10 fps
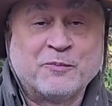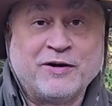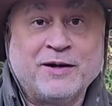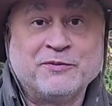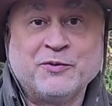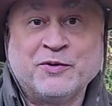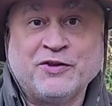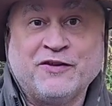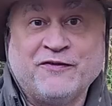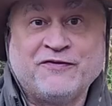probably one
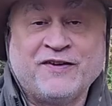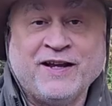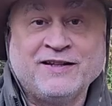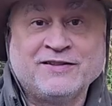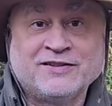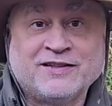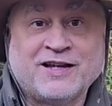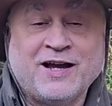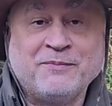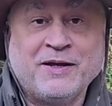of the finest
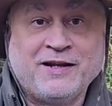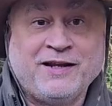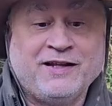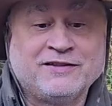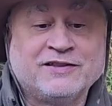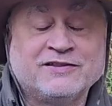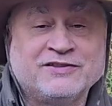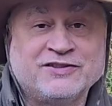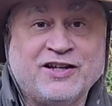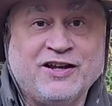combat
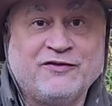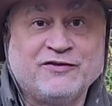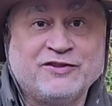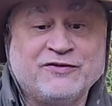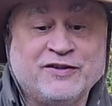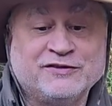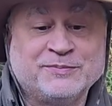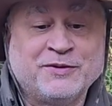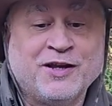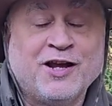handguns ever
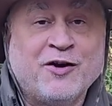developed,